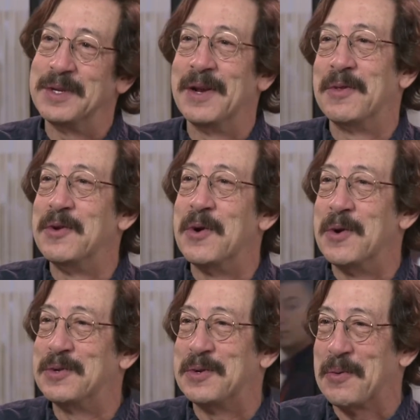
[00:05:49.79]
you know, the
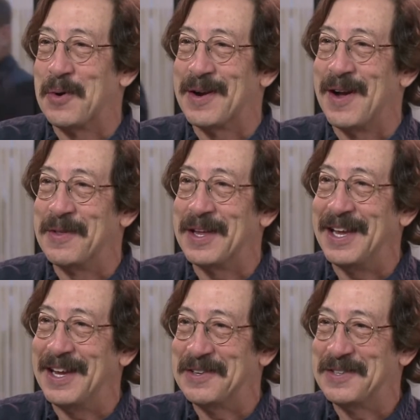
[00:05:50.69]
nerds to work on, the
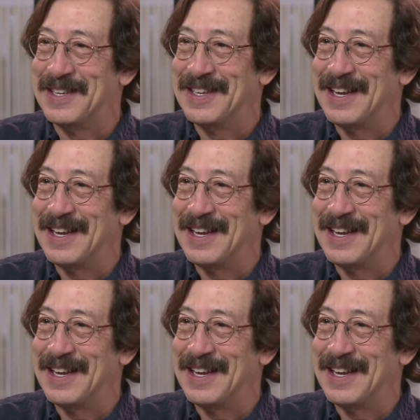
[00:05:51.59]
geeks.